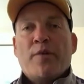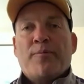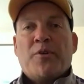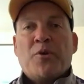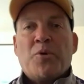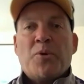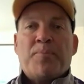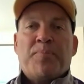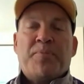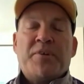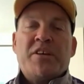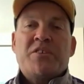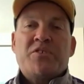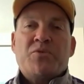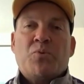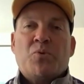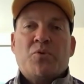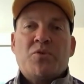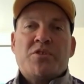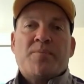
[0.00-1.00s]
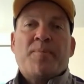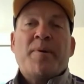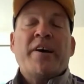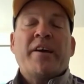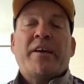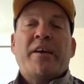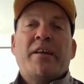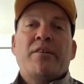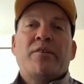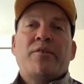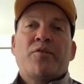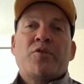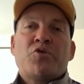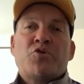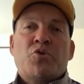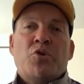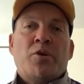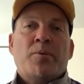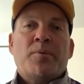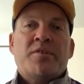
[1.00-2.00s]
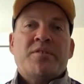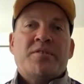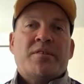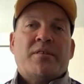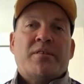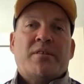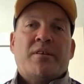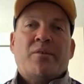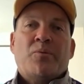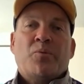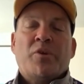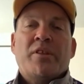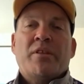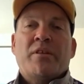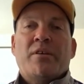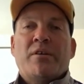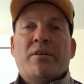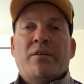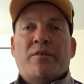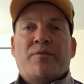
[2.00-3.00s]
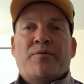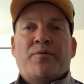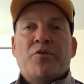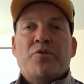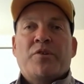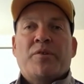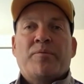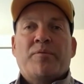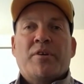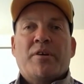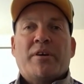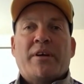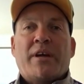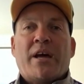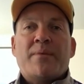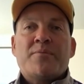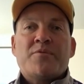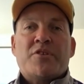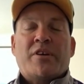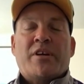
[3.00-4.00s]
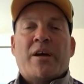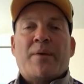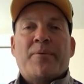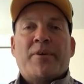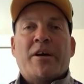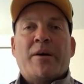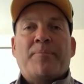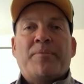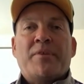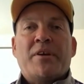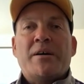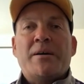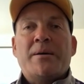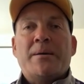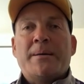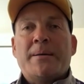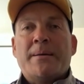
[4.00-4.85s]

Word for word: know, hopefully we peak towards the back end of the tournament and, and win the, a few uh, games that are coming up now.